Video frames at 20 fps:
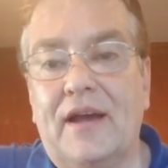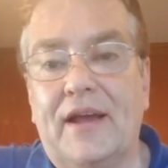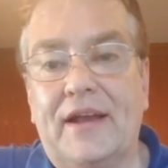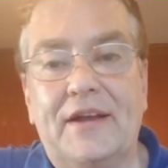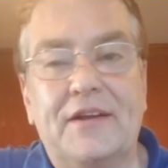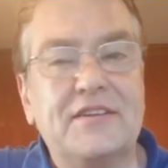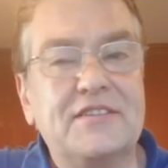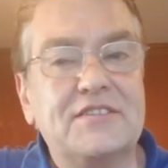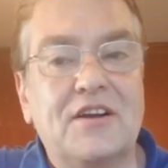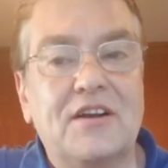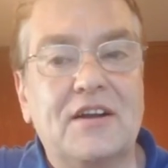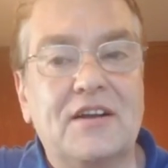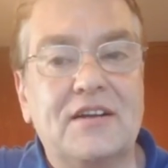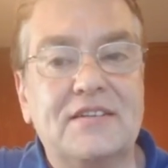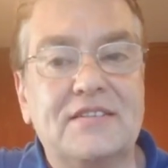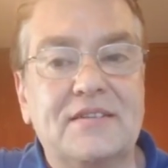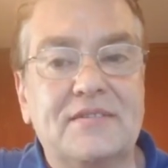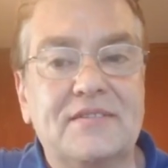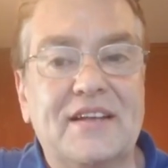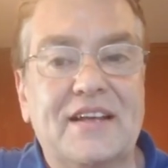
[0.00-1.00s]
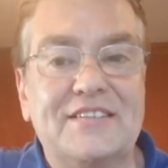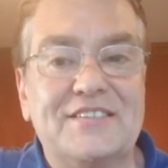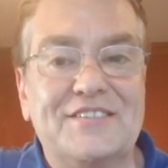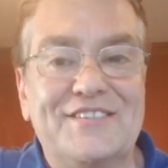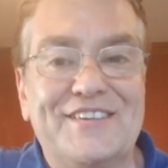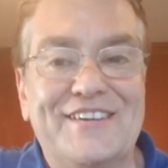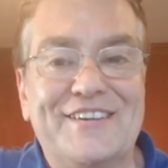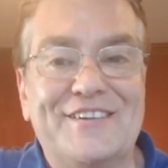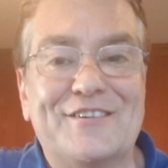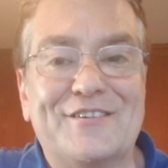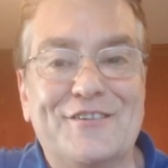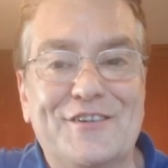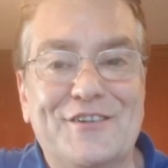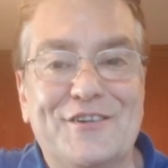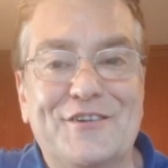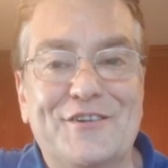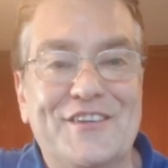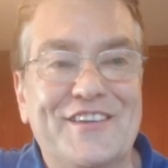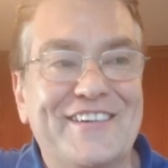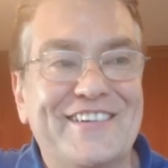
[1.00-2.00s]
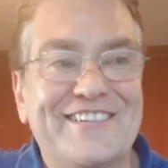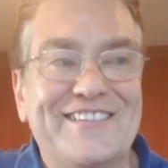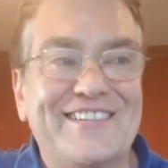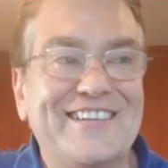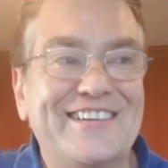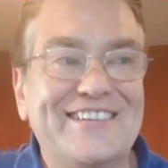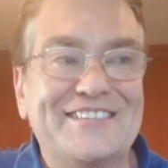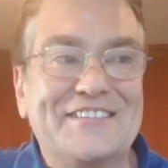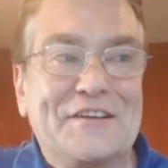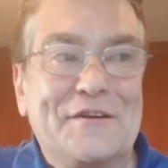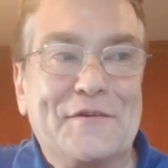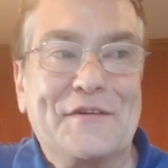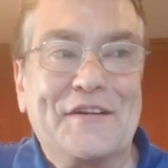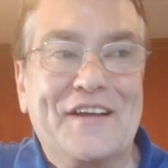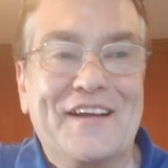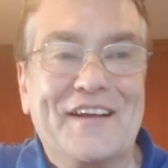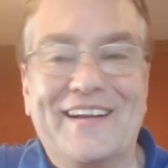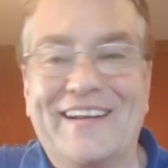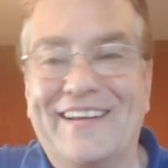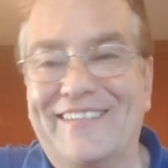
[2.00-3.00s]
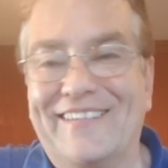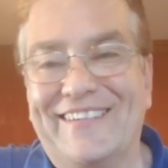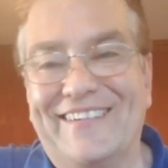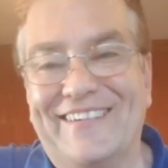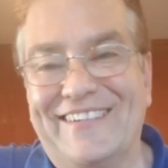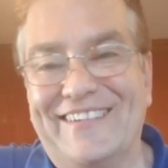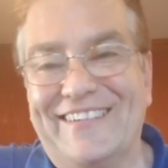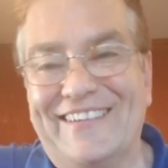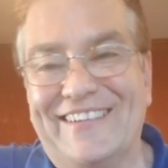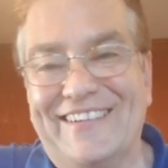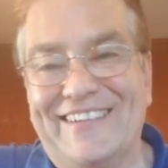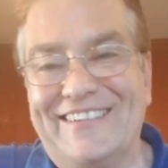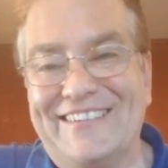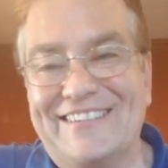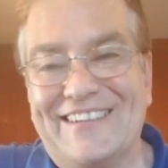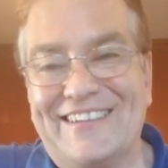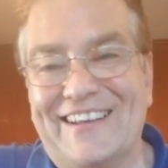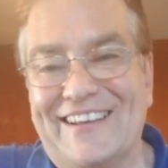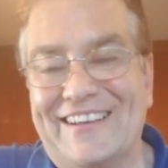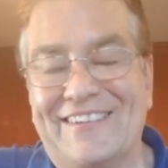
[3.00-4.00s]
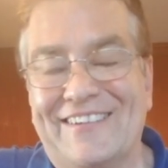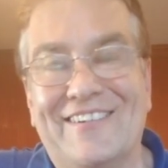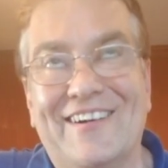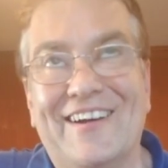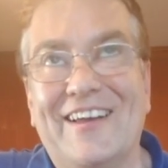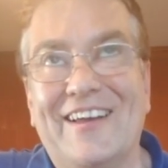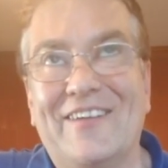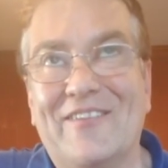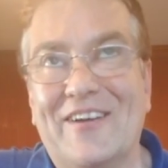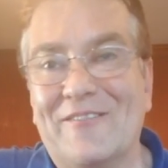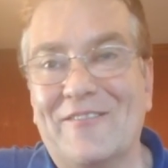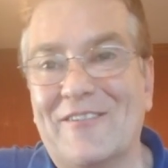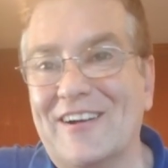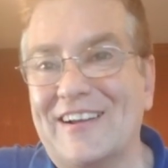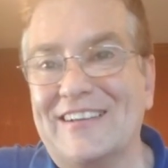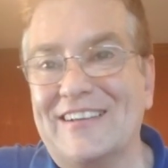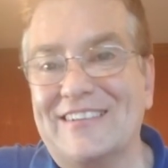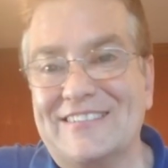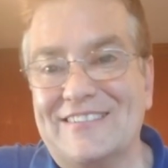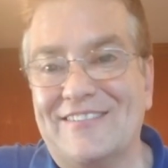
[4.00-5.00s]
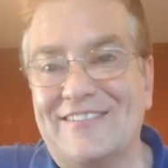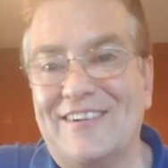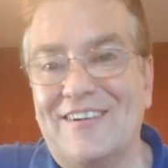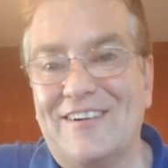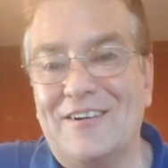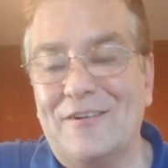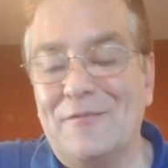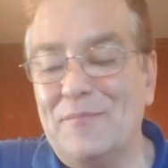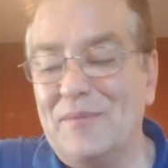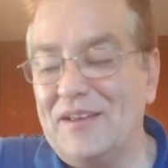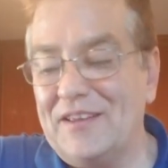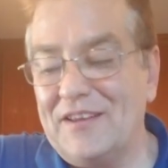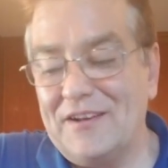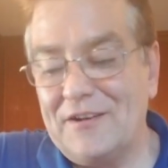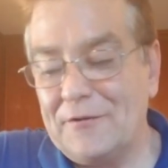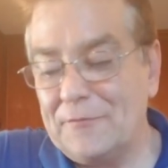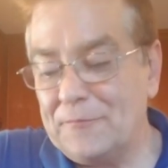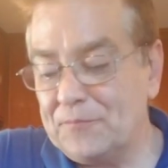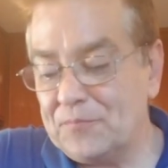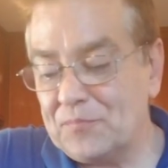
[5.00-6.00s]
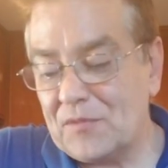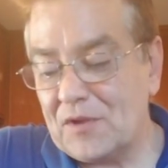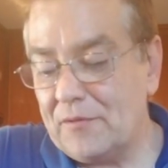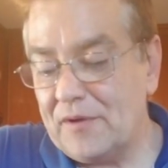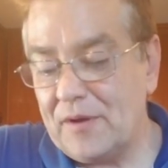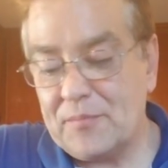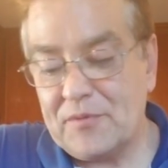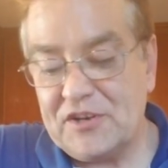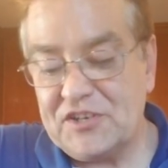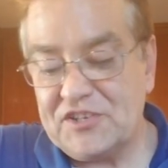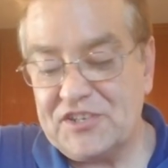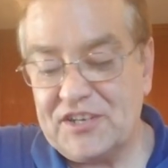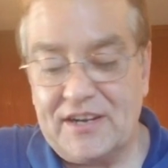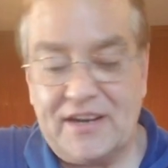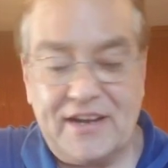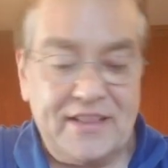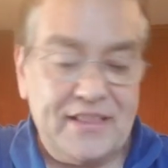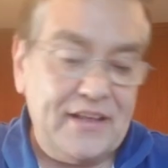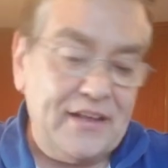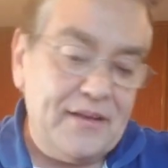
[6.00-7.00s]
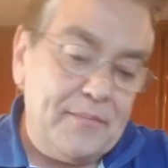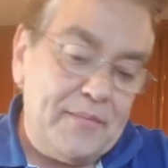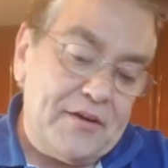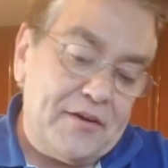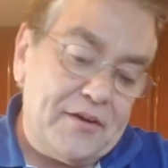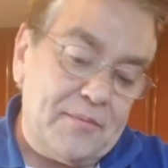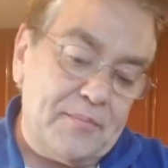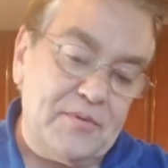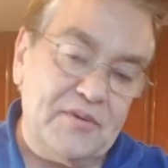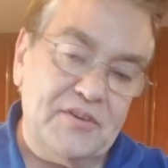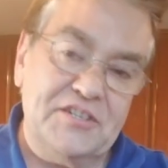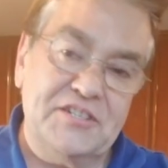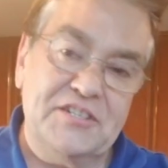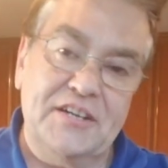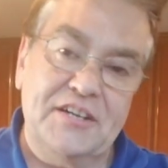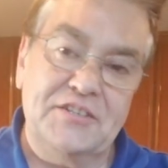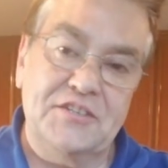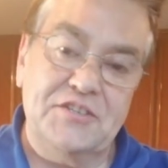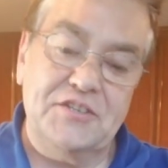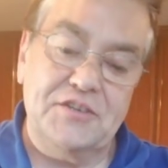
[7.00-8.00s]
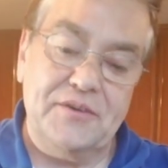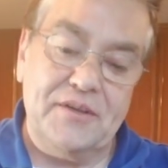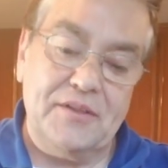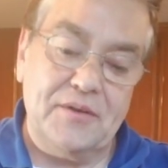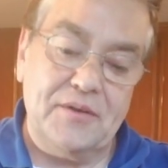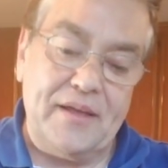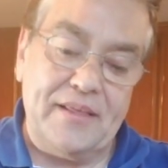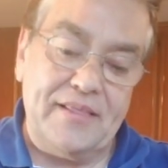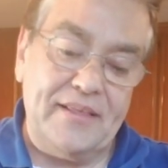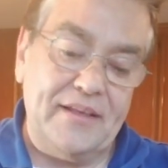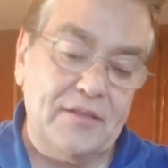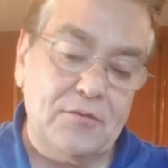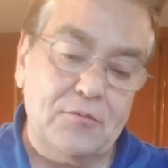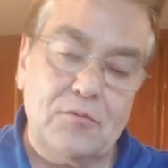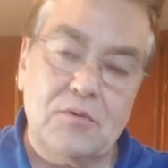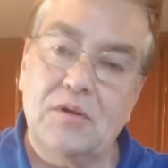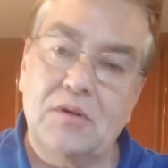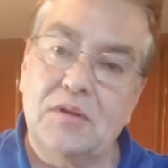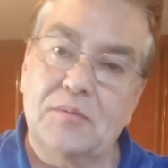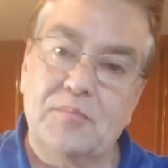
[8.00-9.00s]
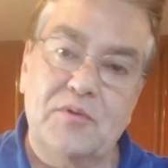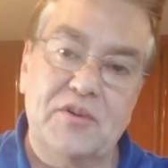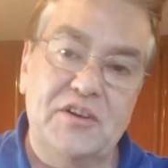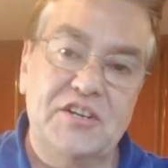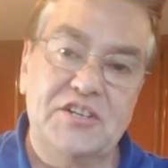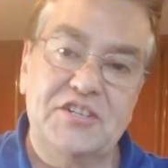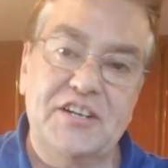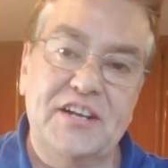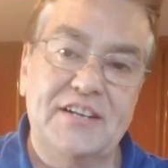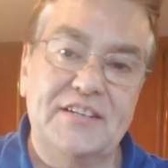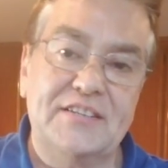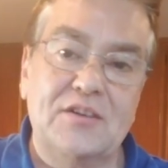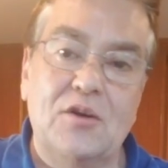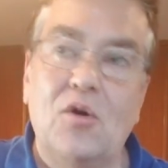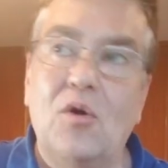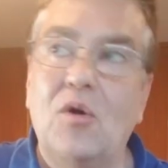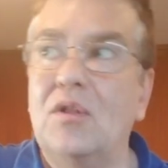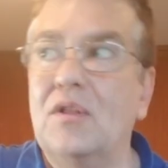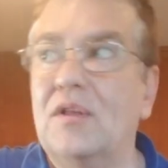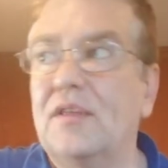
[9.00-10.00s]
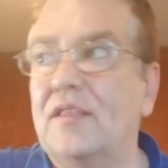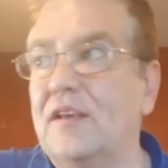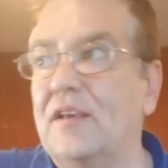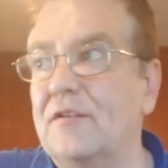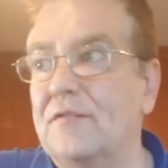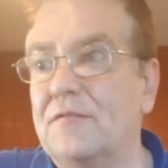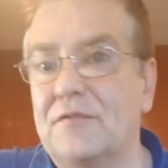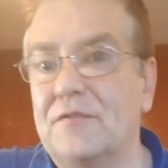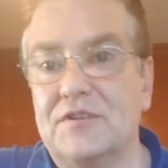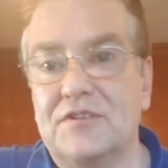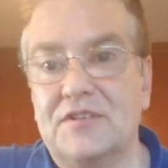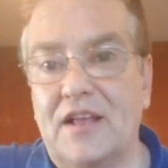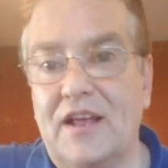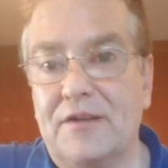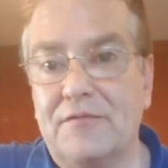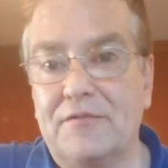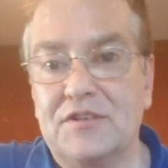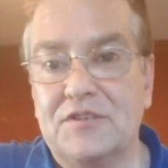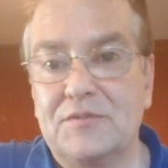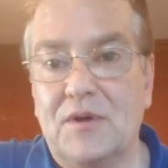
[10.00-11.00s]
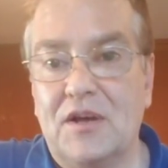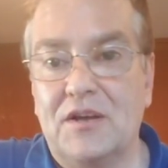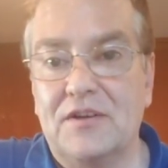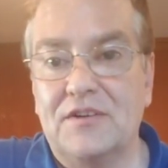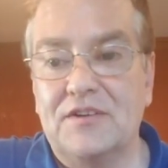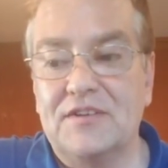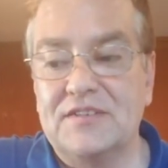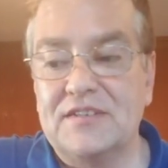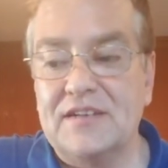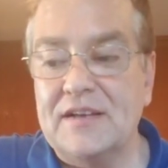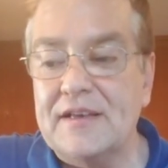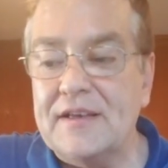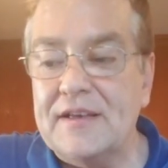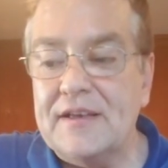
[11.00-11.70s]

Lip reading: I know it's hard. Sometimes you hear things going on out there that's like, why am I working so hard? But we appreciate it, and I think America appreciates you, and I think the world appreciates all of their first line responders.